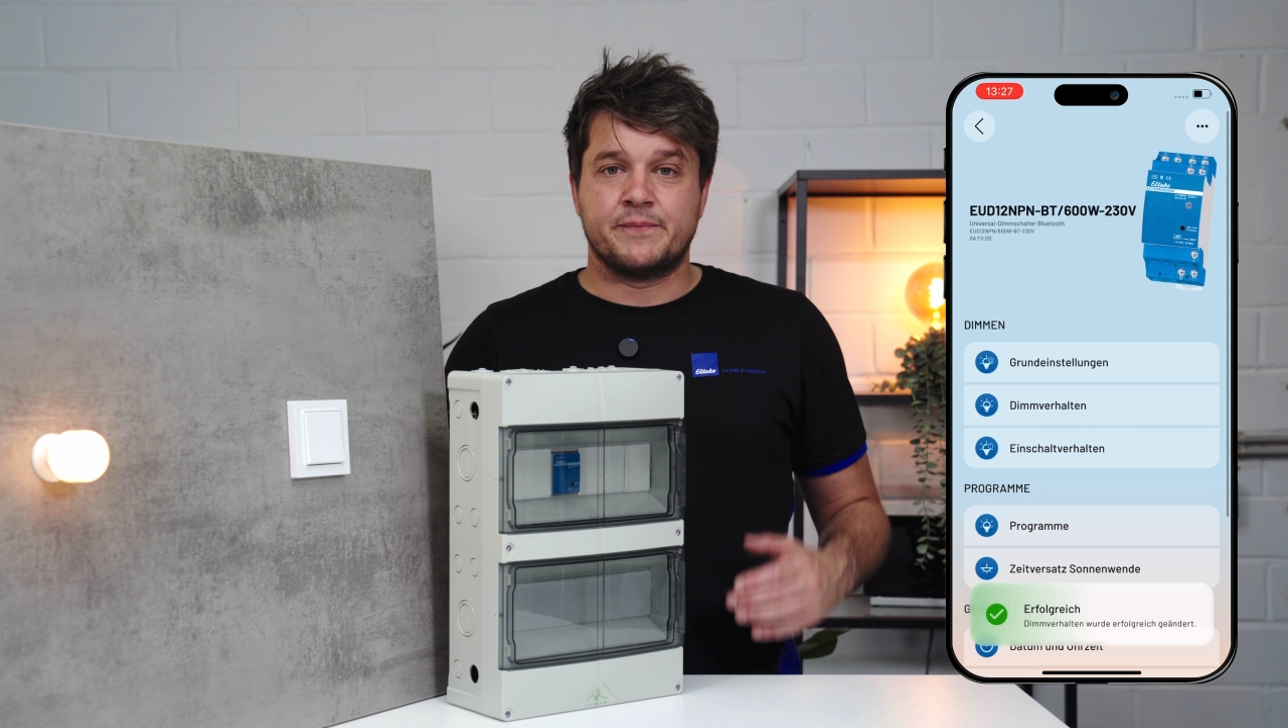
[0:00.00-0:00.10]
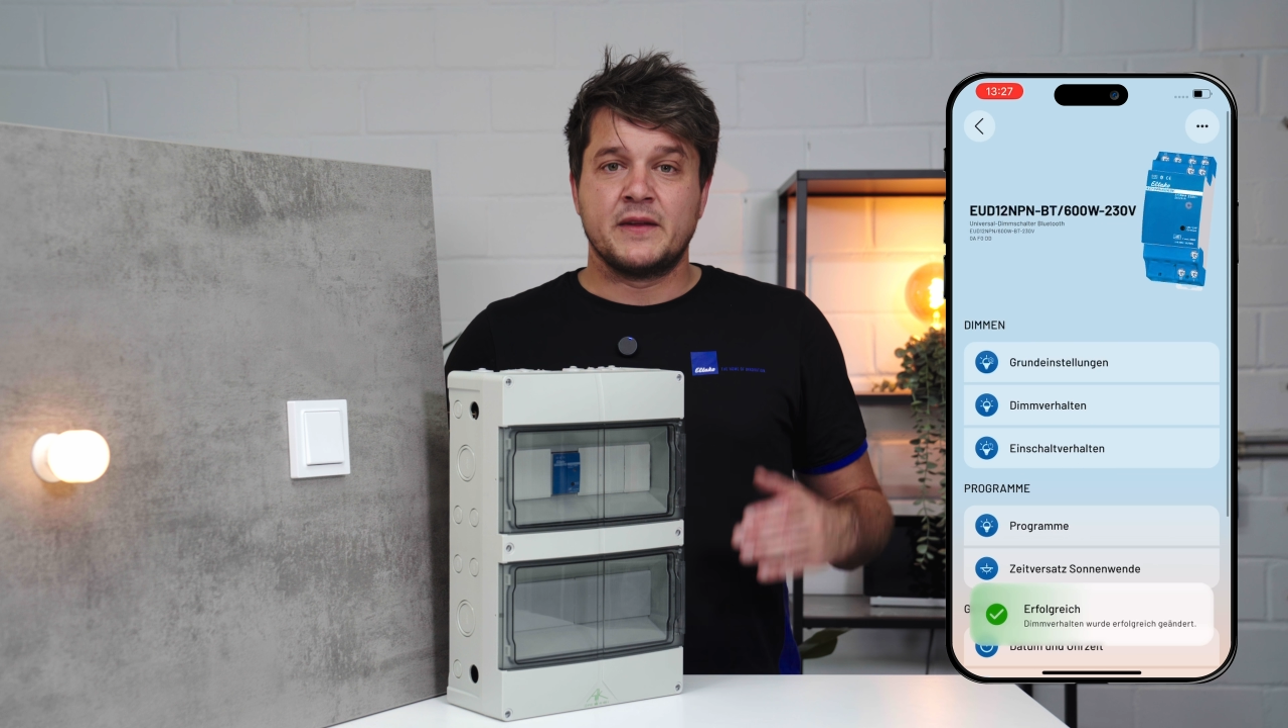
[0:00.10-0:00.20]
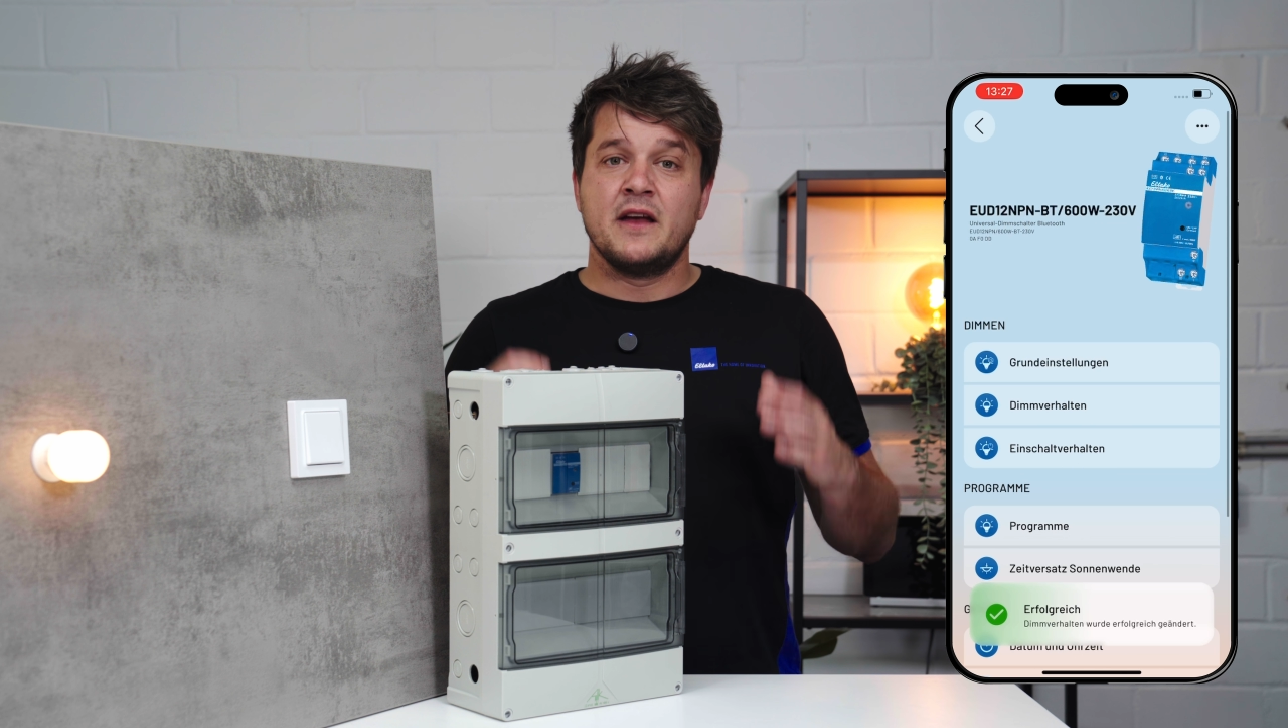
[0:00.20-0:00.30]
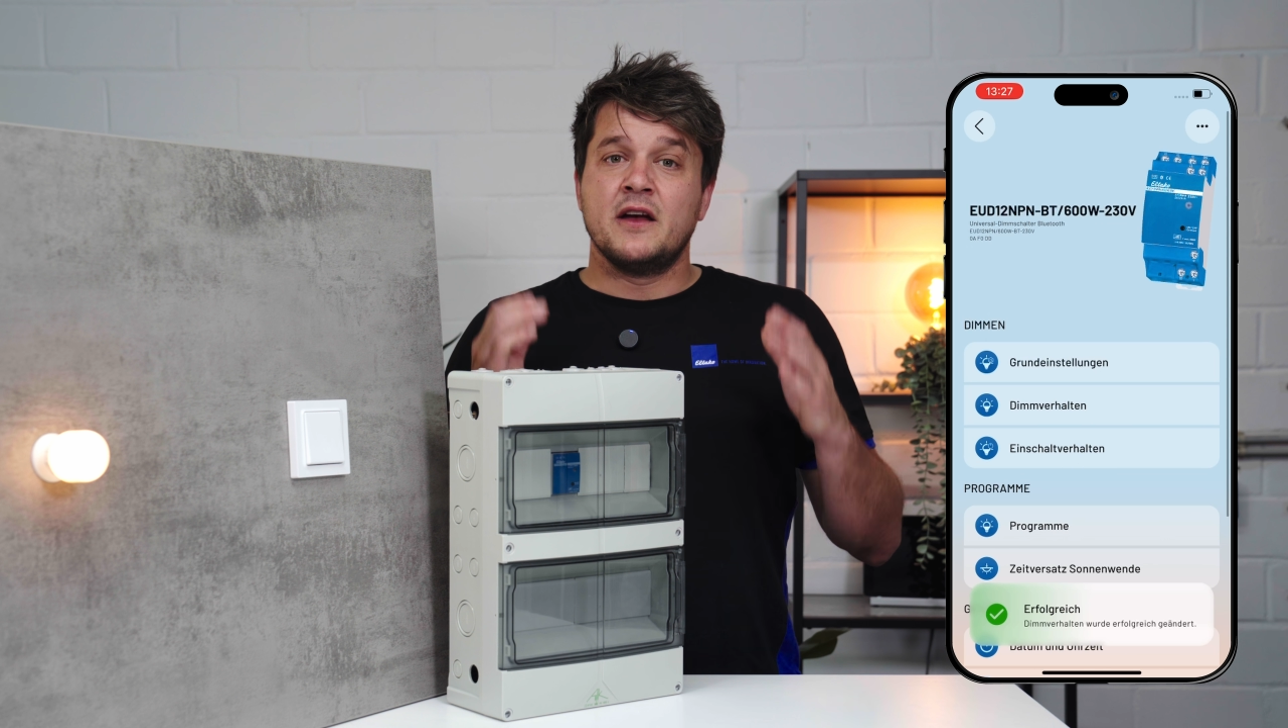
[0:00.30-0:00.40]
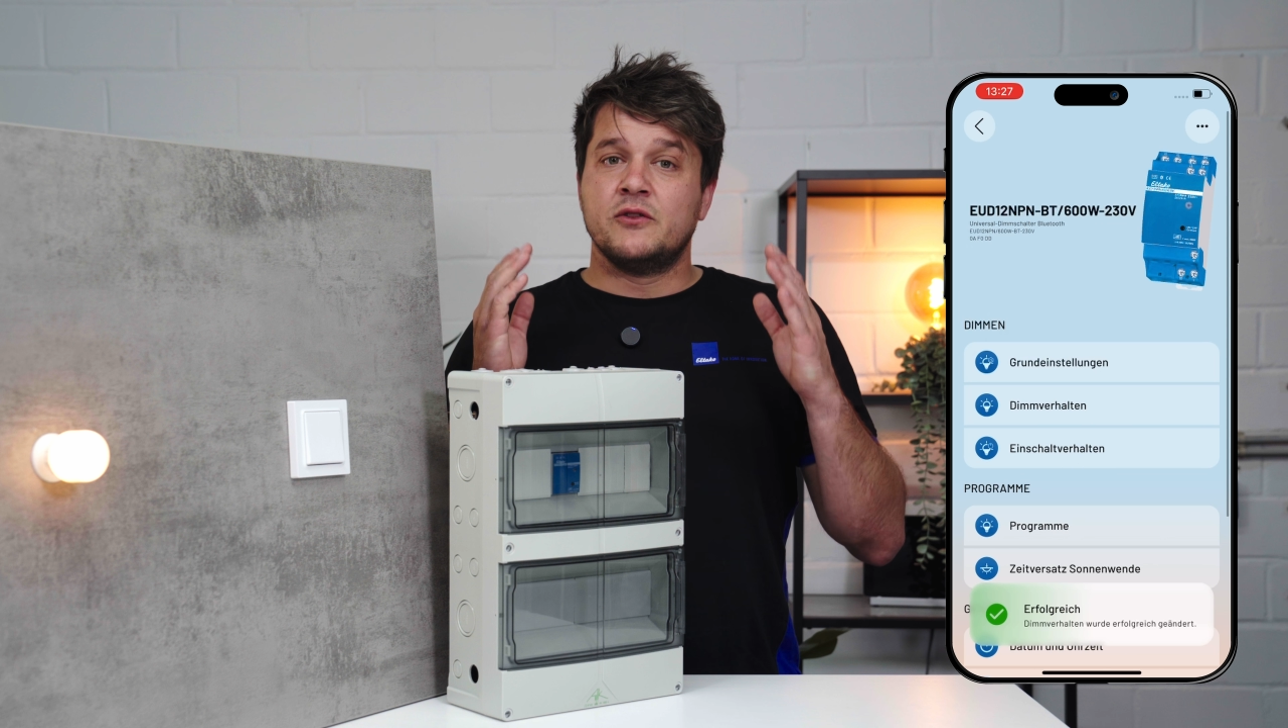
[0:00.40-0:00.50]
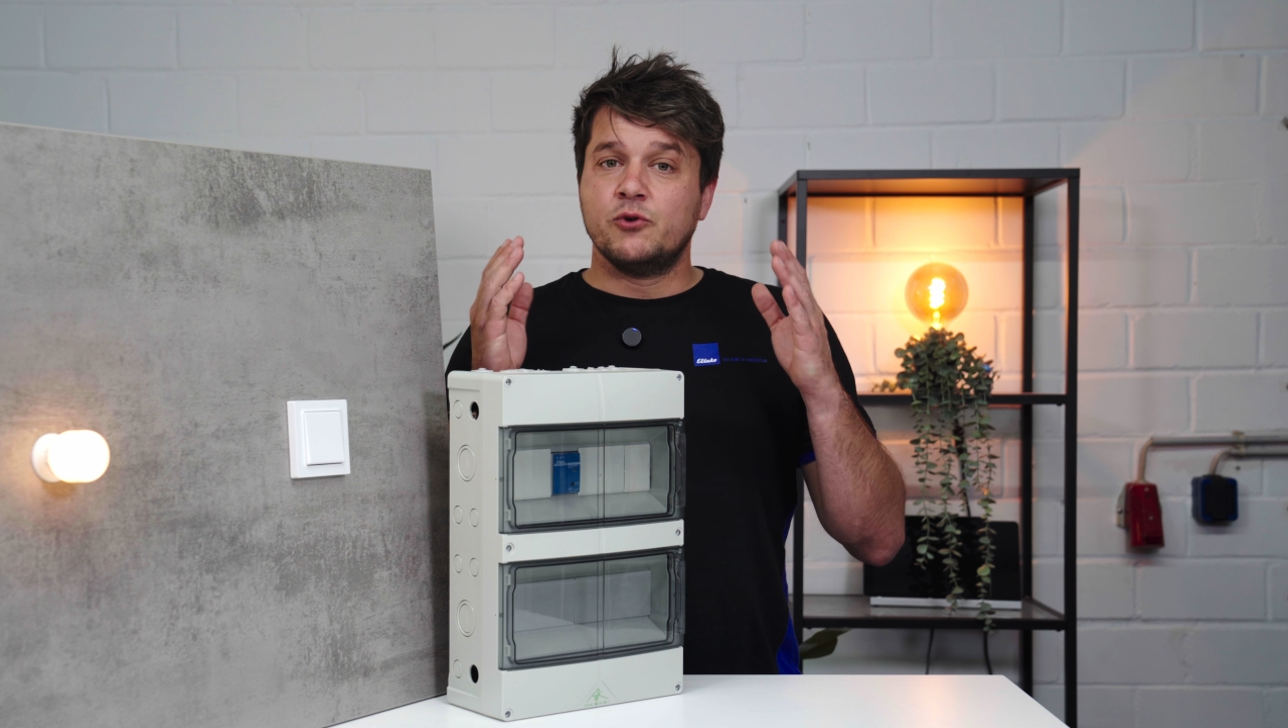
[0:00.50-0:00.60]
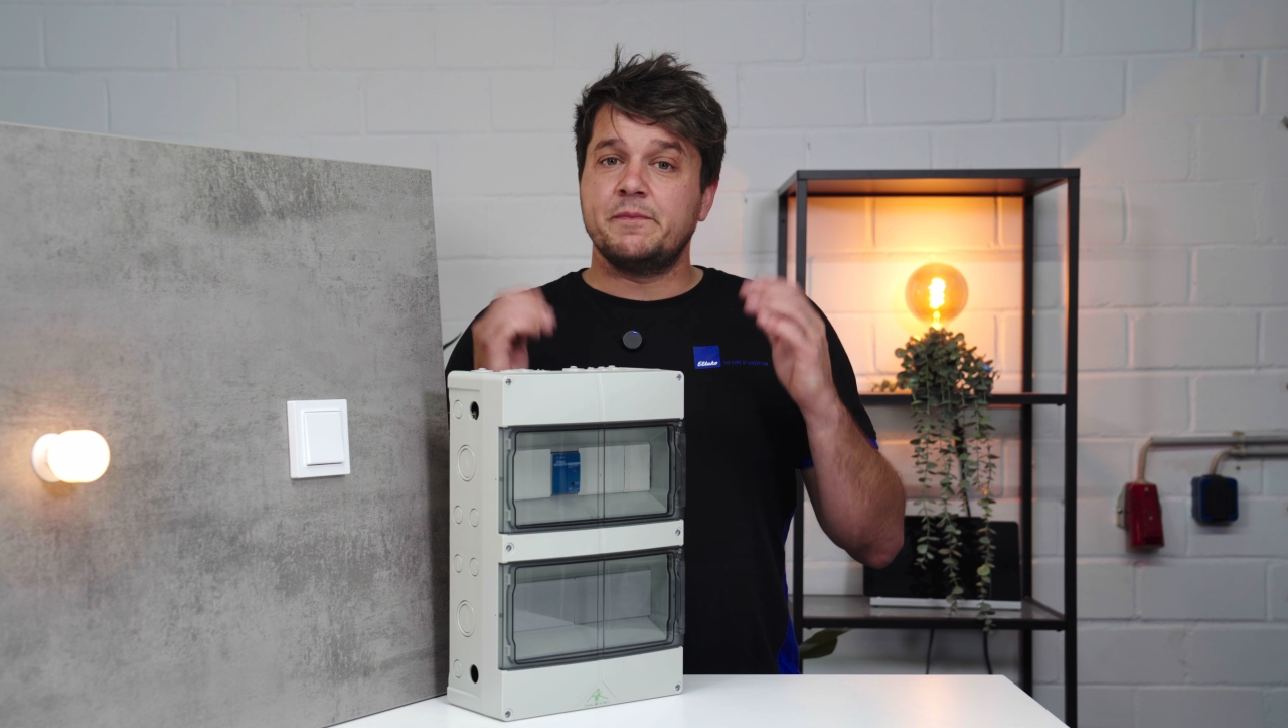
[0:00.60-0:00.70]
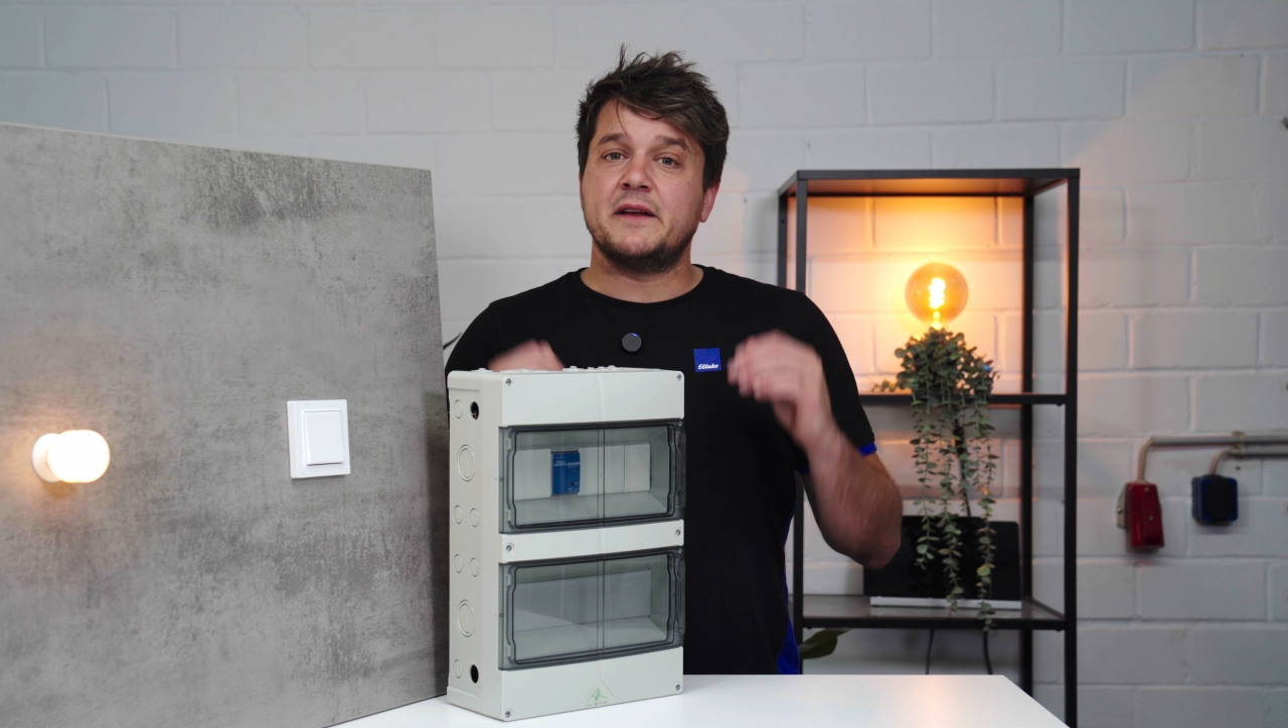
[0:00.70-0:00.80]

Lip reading: for watching.